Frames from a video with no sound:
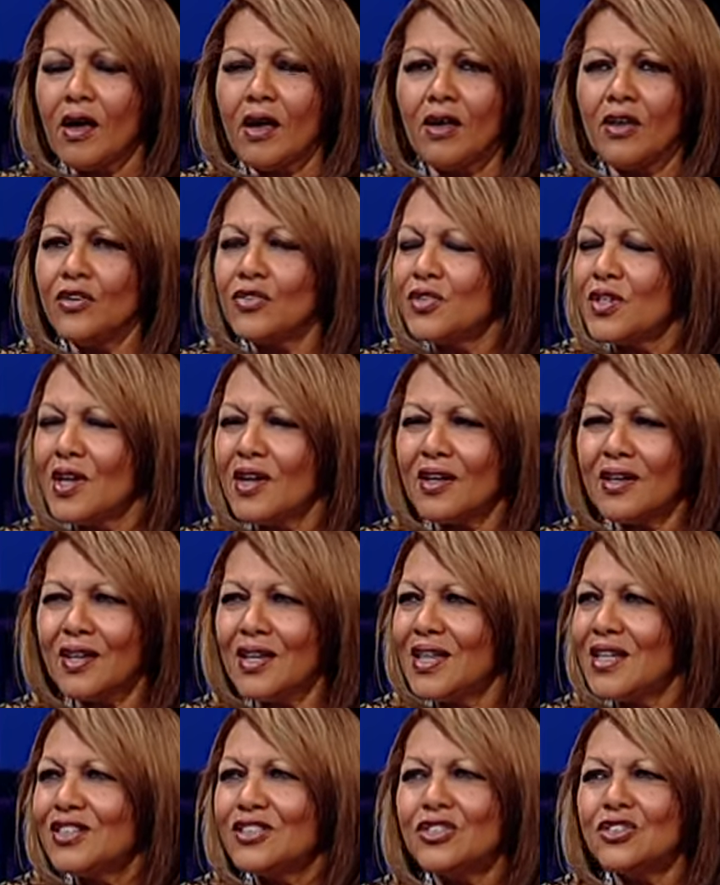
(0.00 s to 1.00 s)
is that
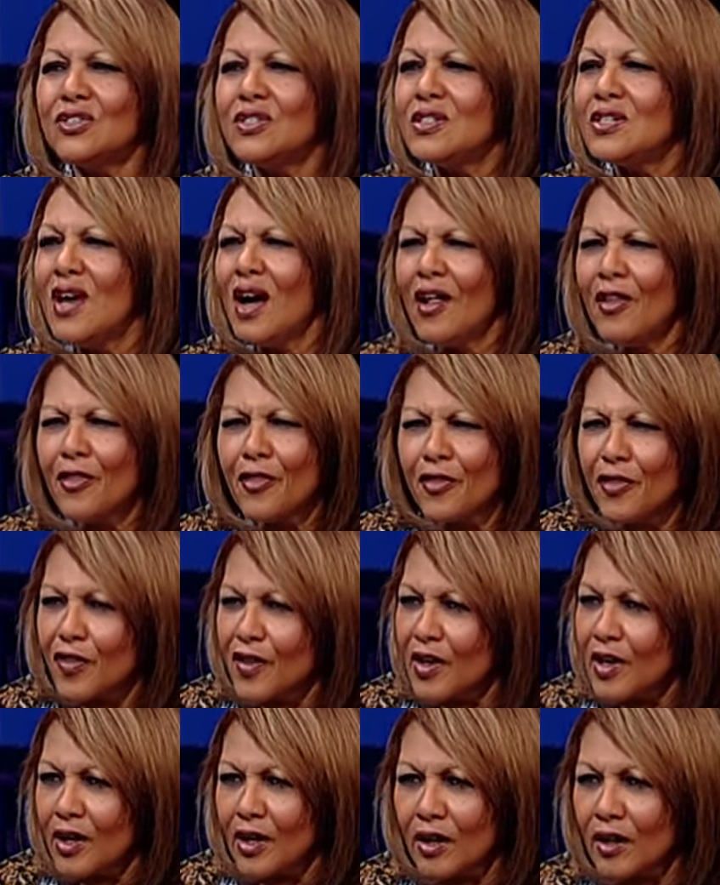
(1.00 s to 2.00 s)
it's
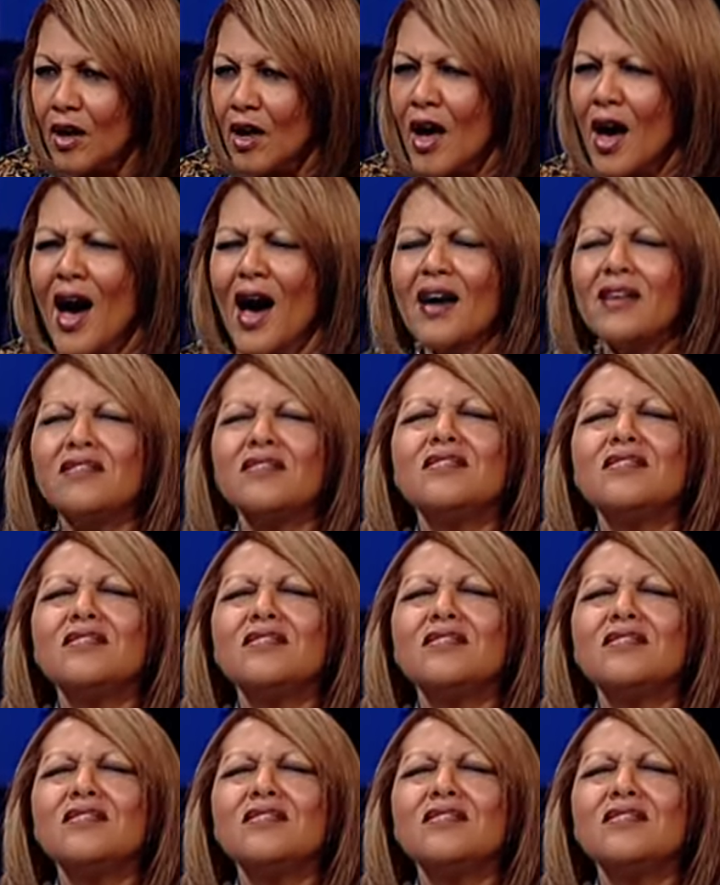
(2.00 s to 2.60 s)
nothing. No. I'd